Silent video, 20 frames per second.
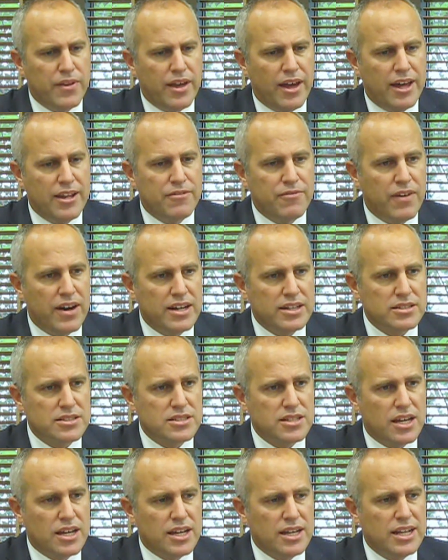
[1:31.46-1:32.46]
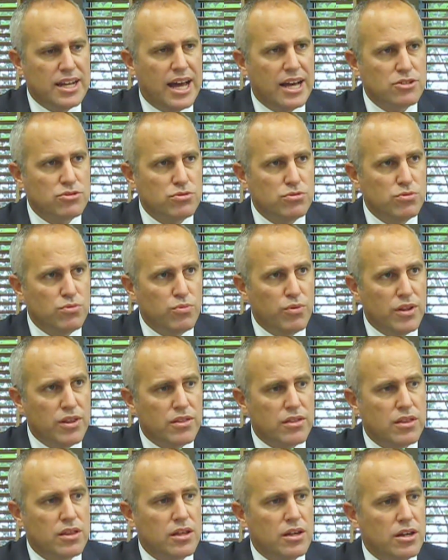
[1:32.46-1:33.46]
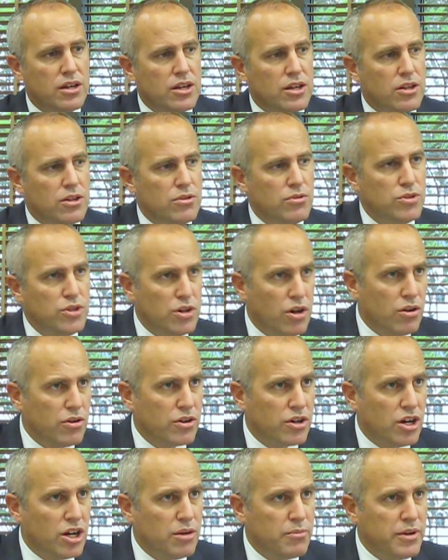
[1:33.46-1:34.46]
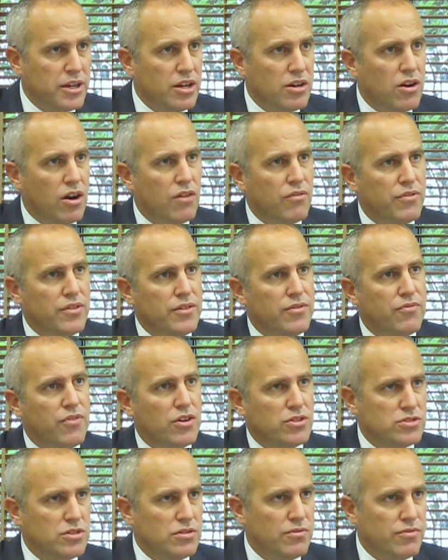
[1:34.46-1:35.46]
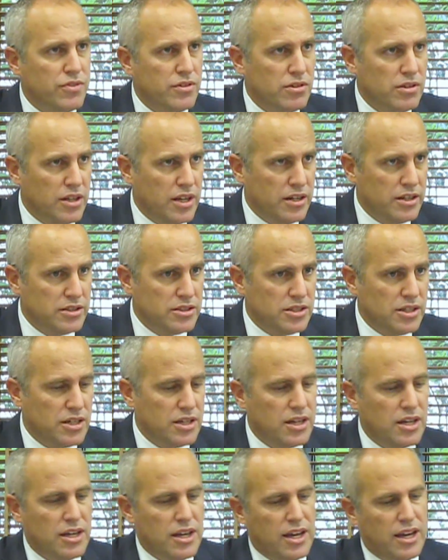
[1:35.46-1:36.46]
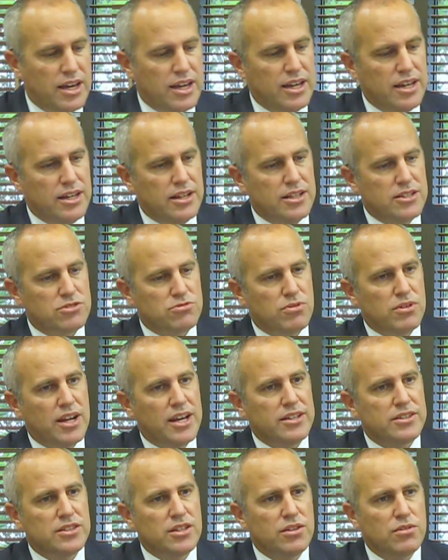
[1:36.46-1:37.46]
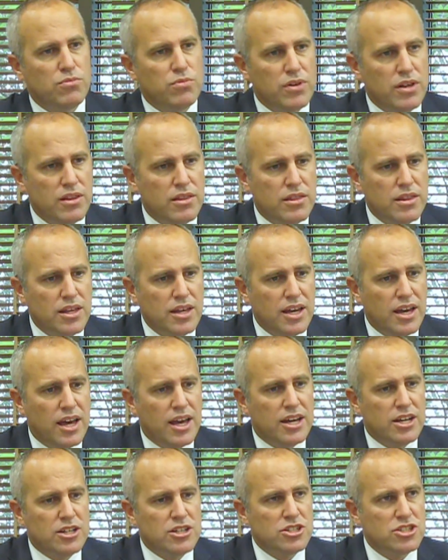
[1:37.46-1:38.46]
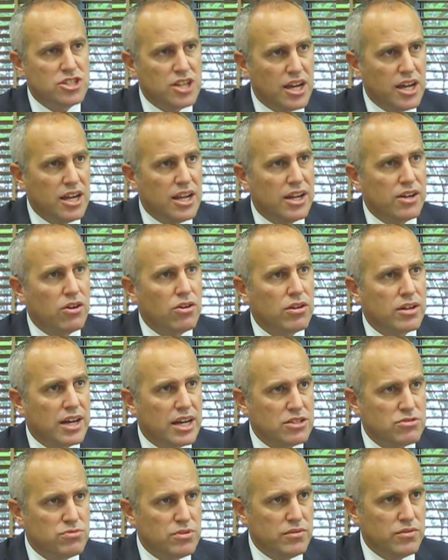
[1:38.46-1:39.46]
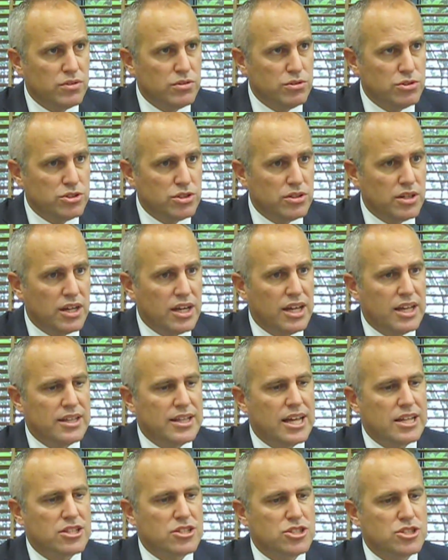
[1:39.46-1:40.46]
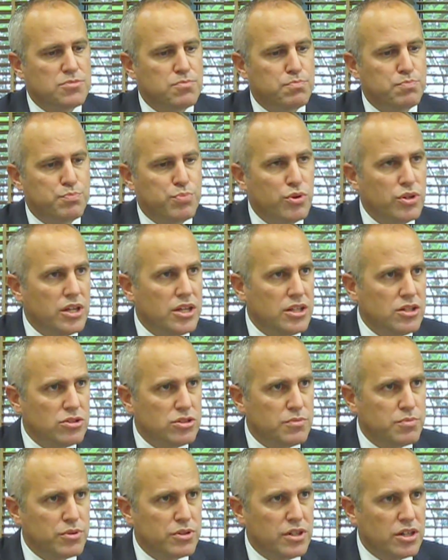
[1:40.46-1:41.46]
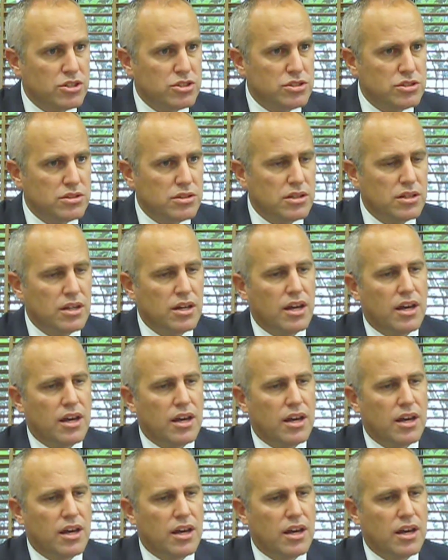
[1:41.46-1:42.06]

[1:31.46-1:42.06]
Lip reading: advance has to do with the oil economy of the fossil fuel energy. It is related with the shale and oil gas revolution that's putting into production